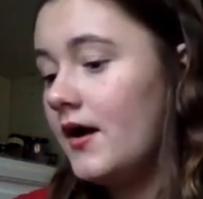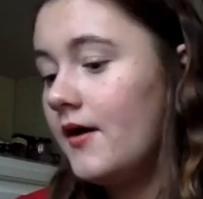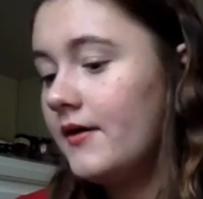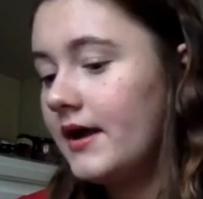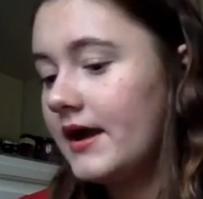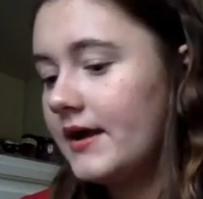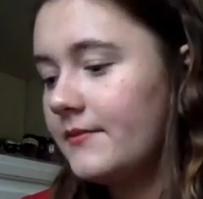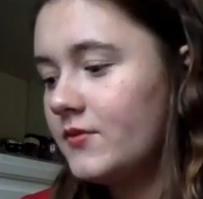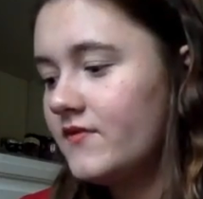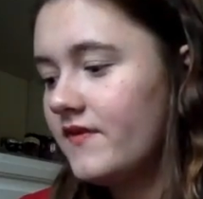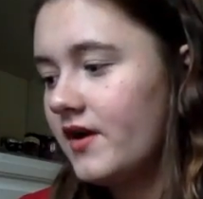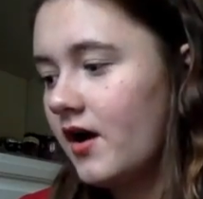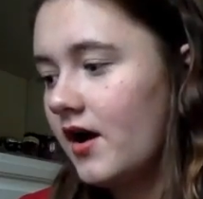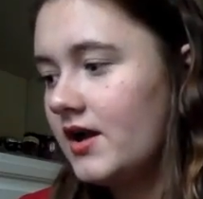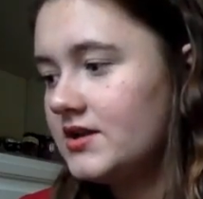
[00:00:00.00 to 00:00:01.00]
Okay,
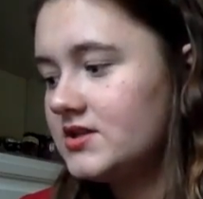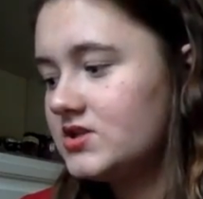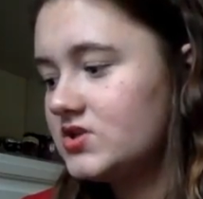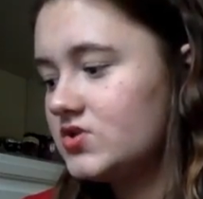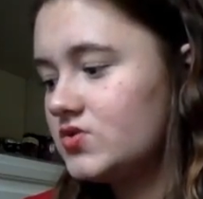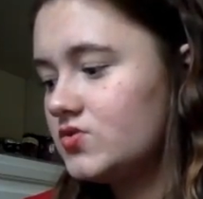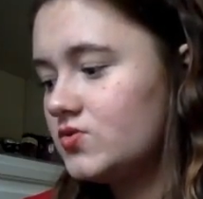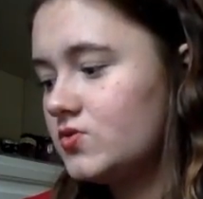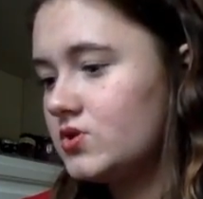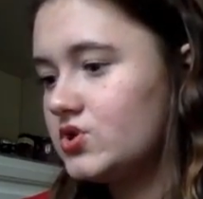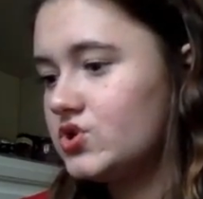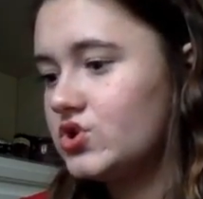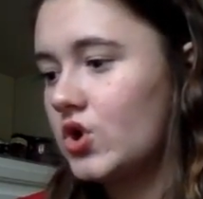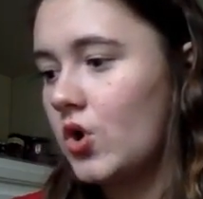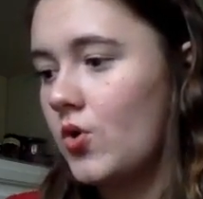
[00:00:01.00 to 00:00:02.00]
moving on to
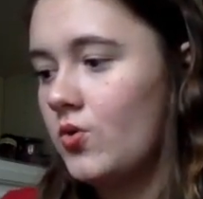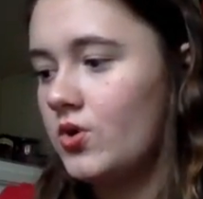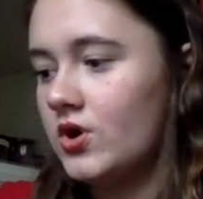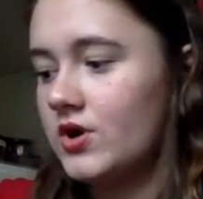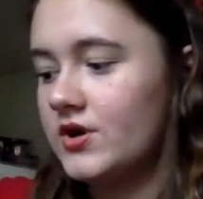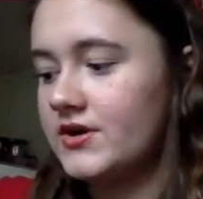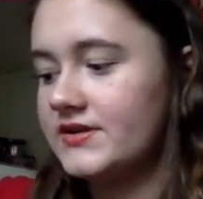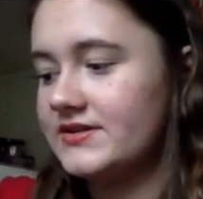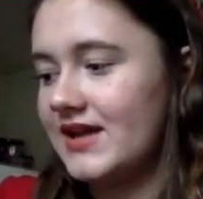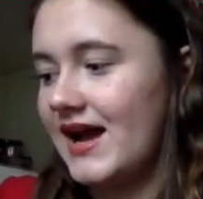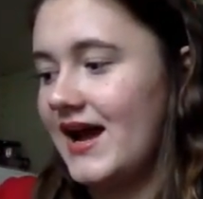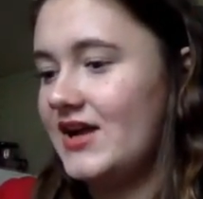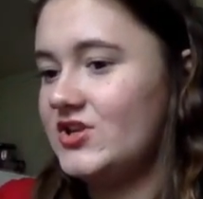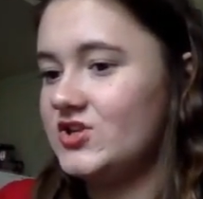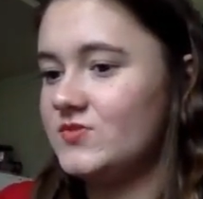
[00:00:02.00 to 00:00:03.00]
toners.
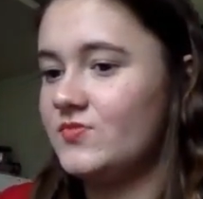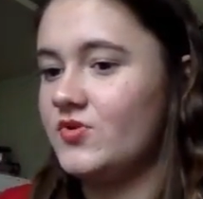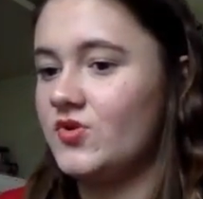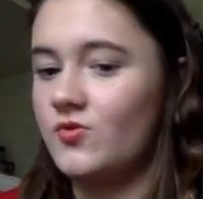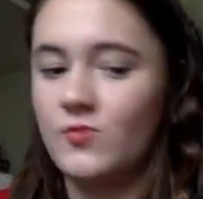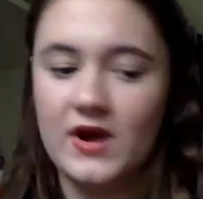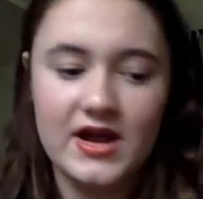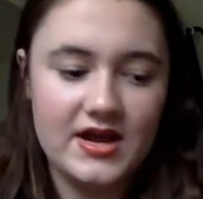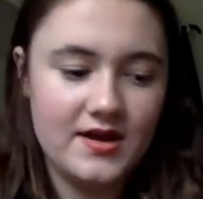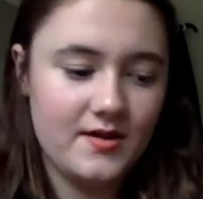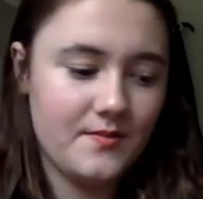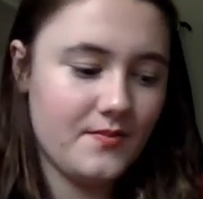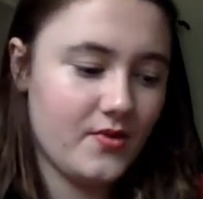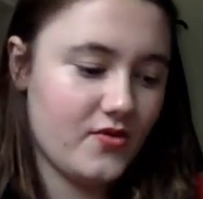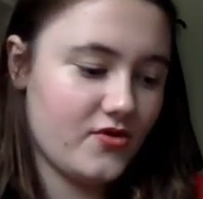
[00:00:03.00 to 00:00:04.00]
I just put
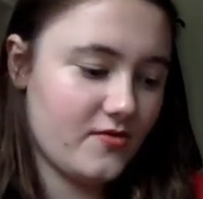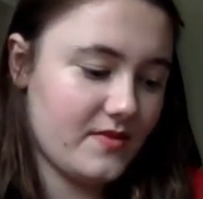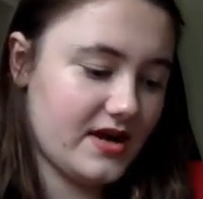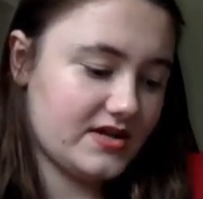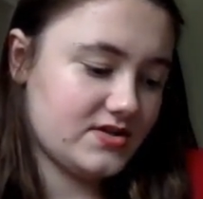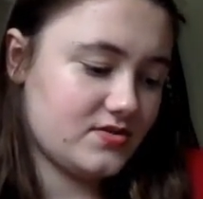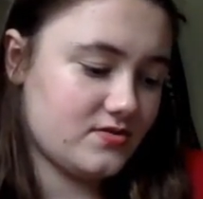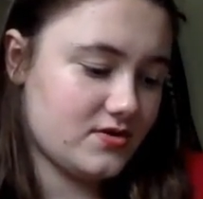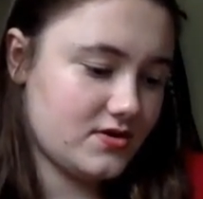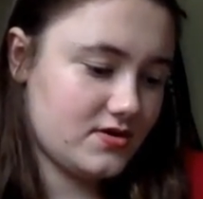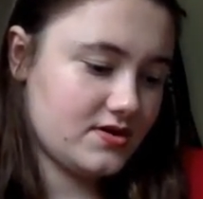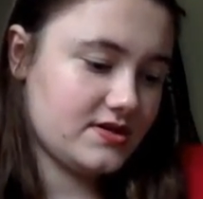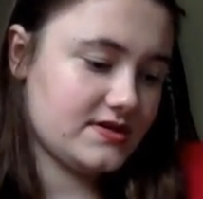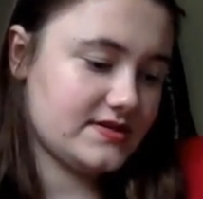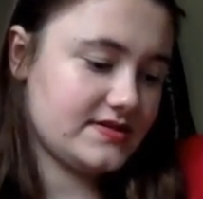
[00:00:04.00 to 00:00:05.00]
away both of my
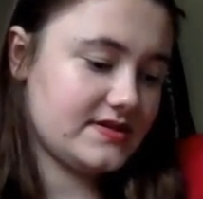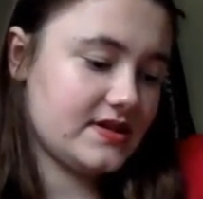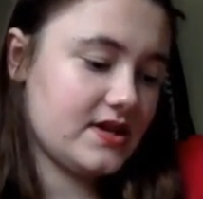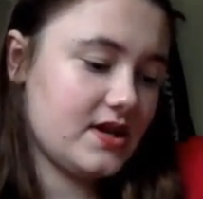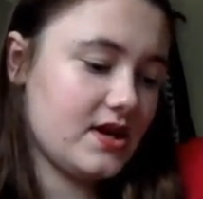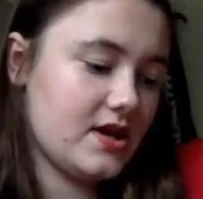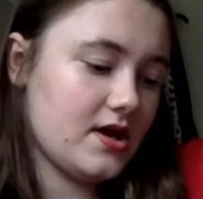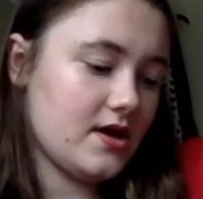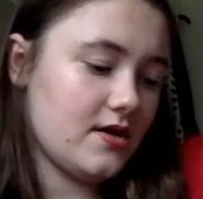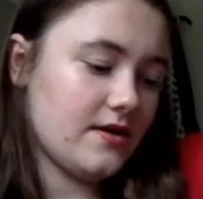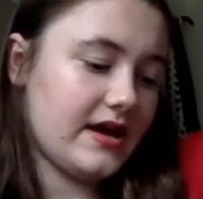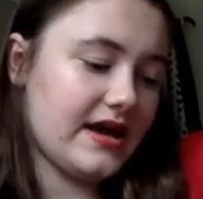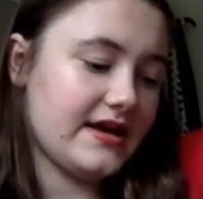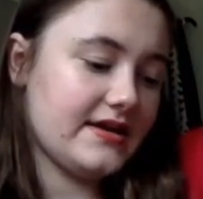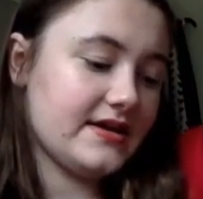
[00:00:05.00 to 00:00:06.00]
toners.
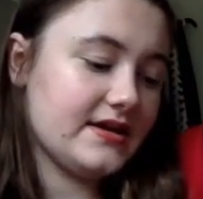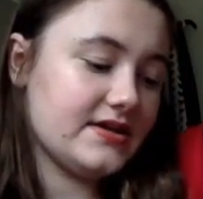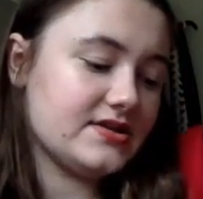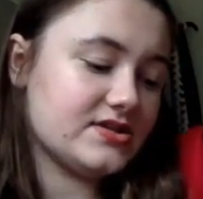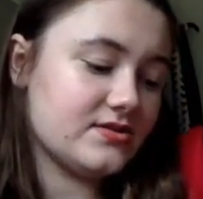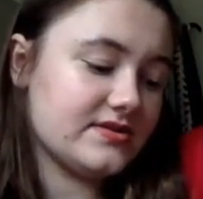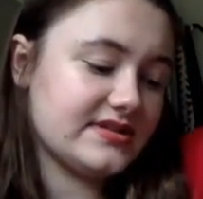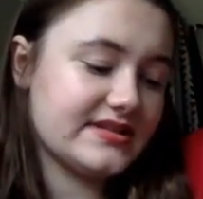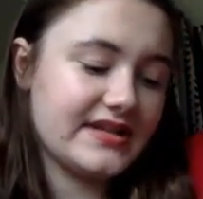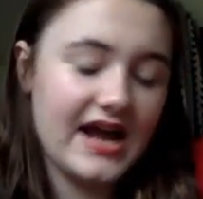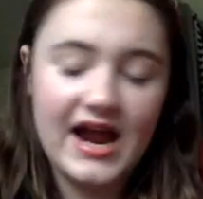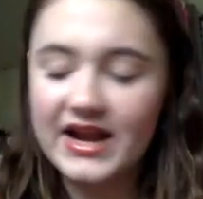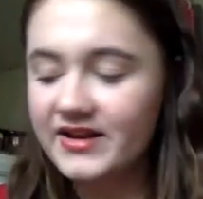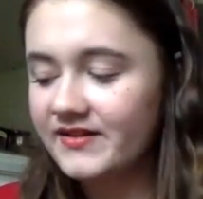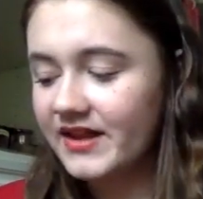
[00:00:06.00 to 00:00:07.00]
Okay, so this is
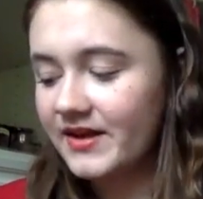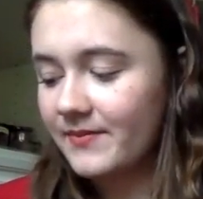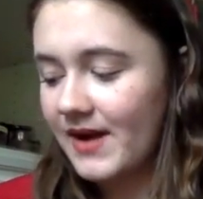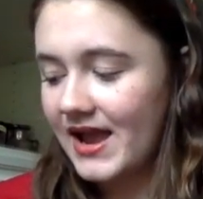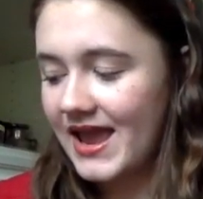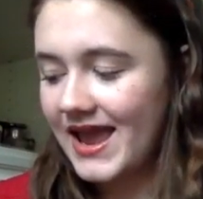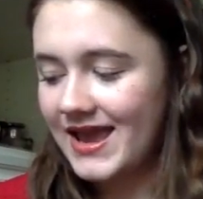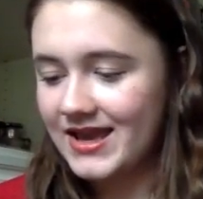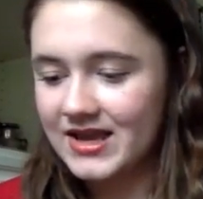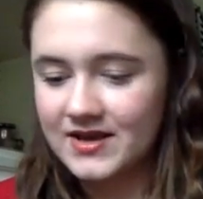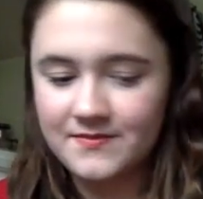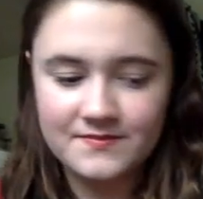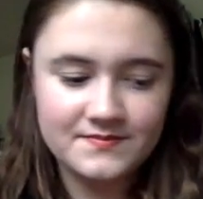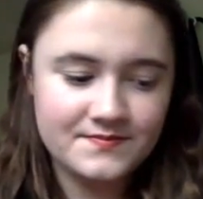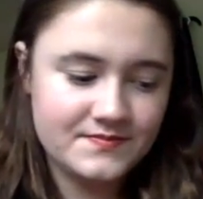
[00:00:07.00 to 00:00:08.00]
kind of like my
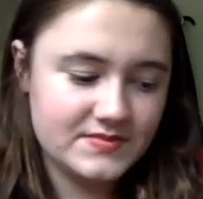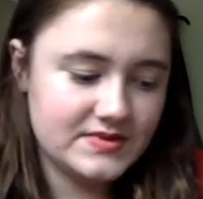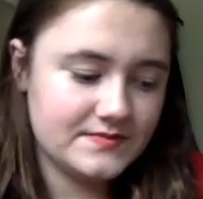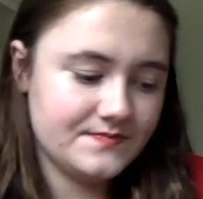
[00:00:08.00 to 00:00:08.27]
AM.